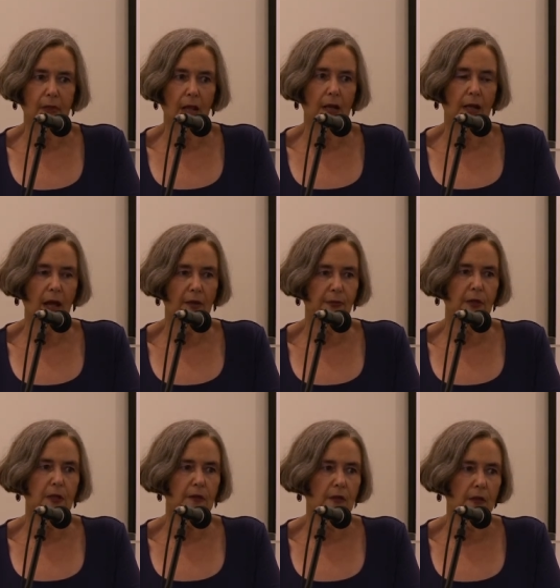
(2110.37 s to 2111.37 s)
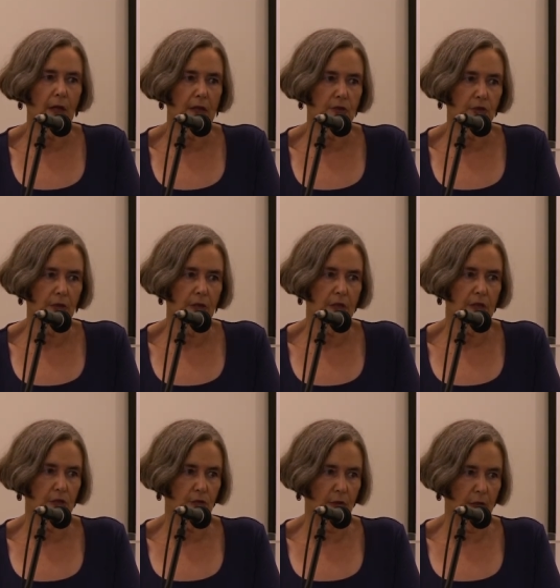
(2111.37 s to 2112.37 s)
And I think the nature of
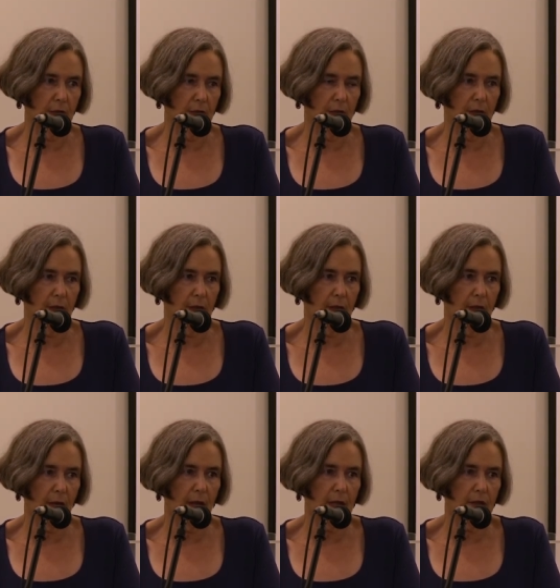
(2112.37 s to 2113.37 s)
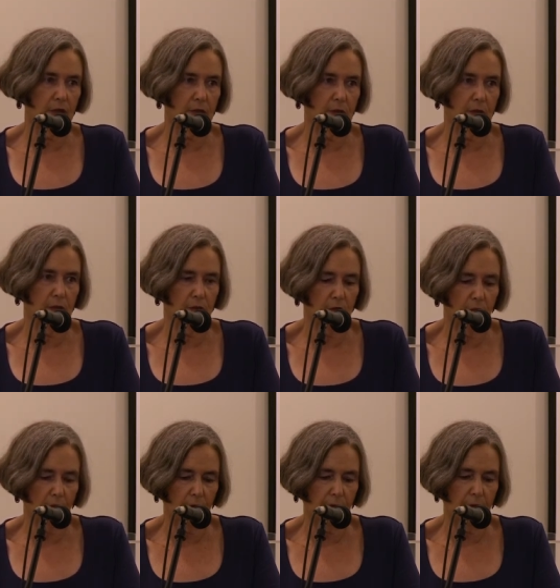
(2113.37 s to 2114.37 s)
history has, you
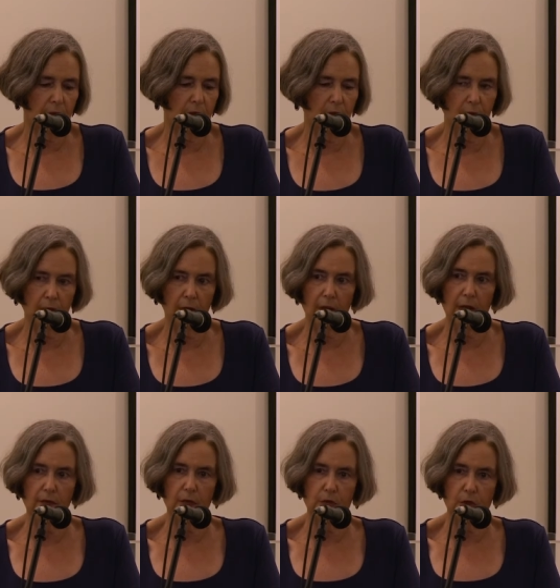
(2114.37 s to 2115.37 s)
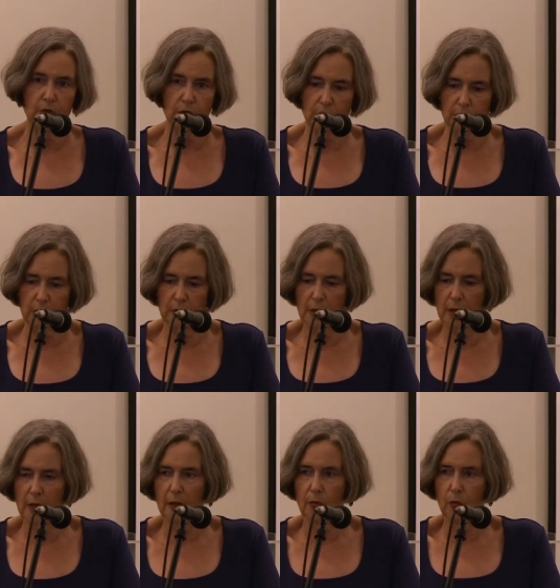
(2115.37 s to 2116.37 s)
start thinking of the levels. You can
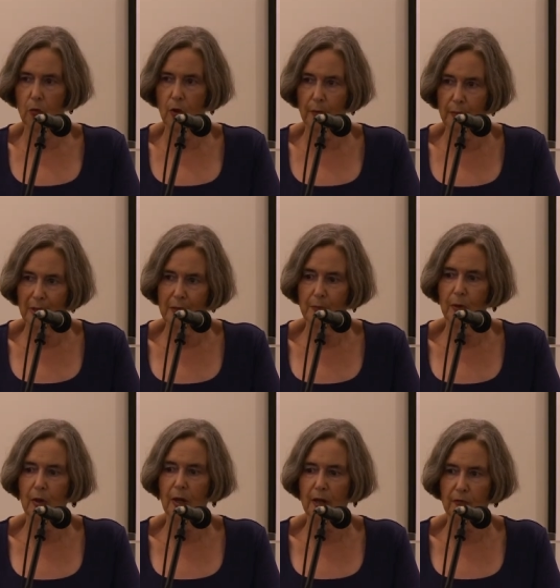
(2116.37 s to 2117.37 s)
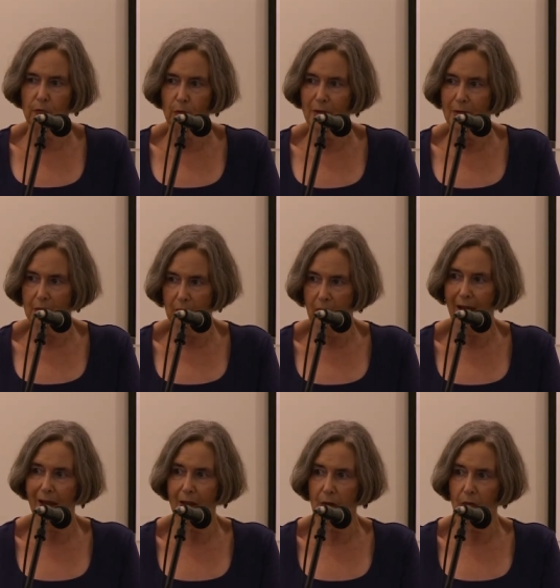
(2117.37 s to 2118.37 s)
get what people have written
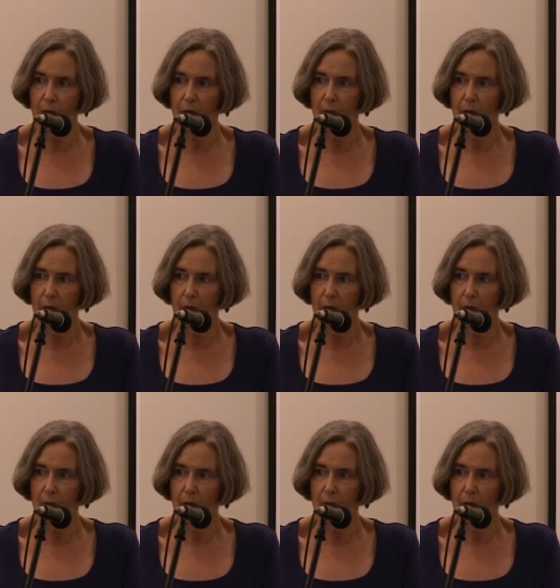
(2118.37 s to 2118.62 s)
down.